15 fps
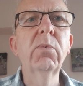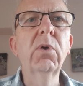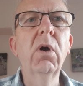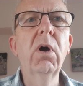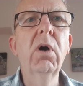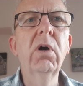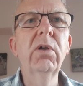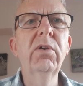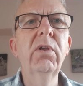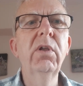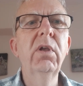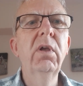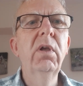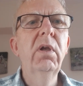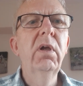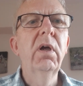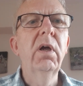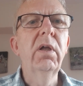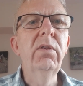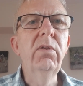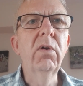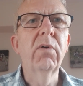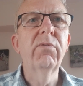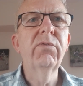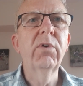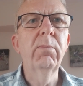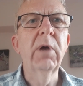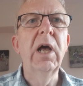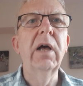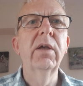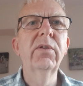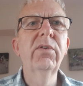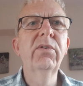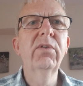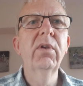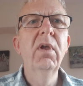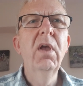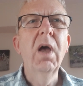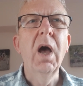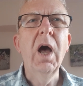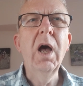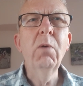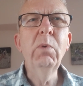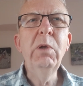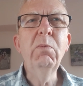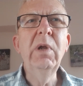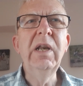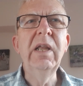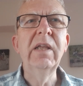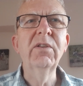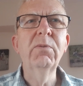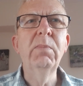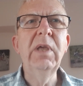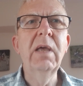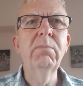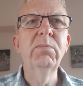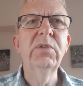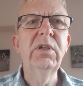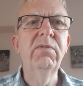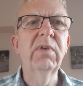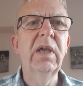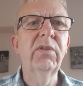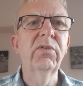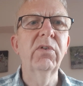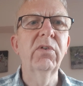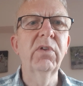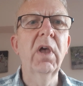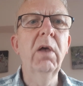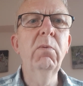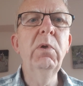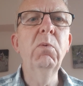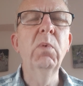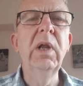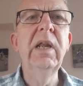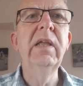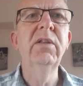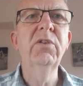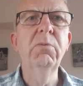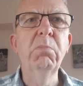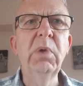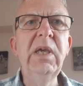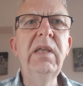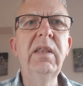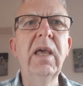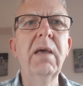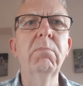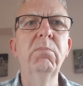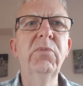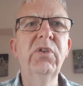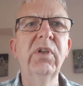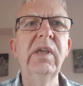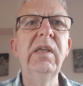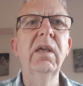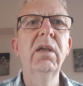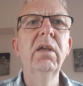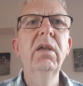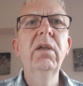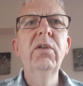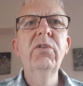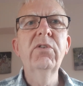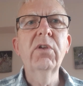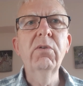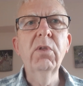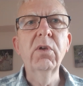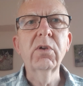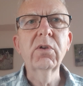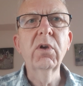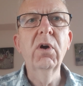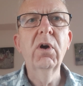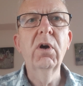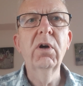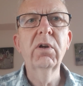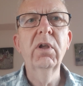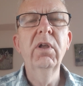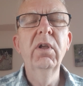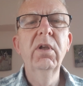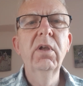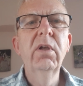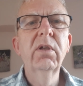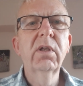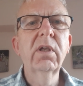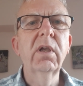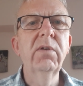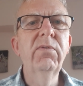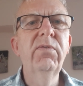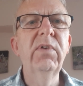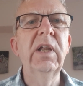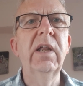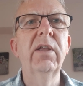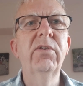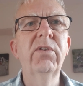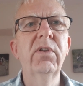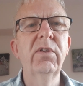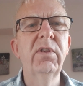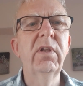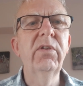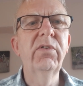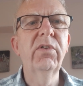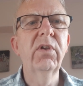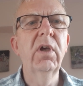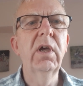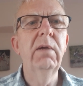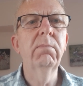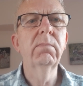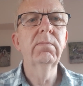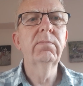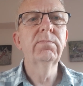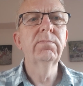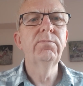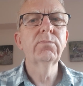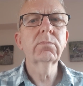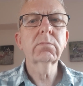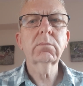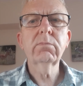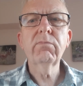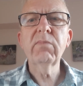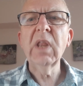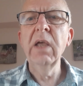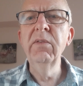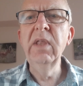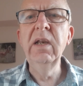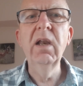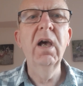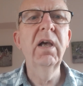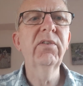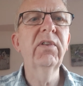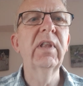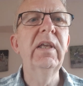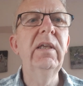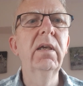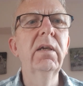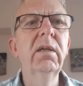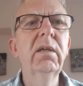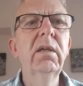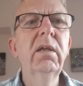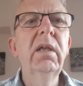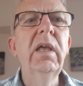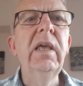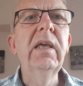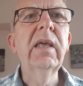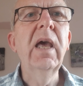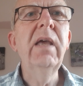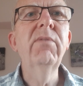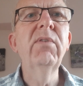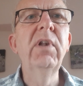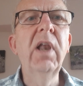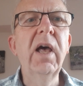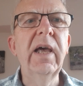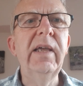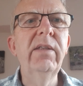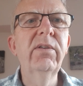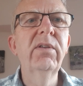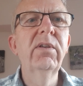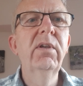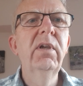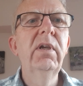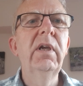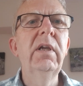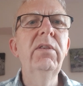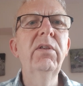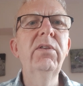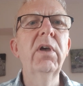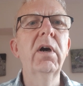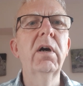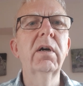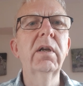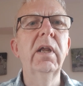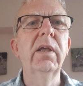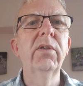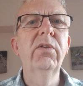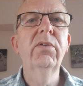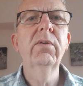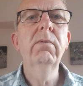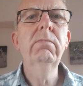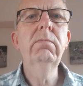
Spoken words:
God and not from us. Are we willing to be empty vessels? Are we willing to be the empty so that God can fill us at this time? And then lastly, he gave light in the darkness.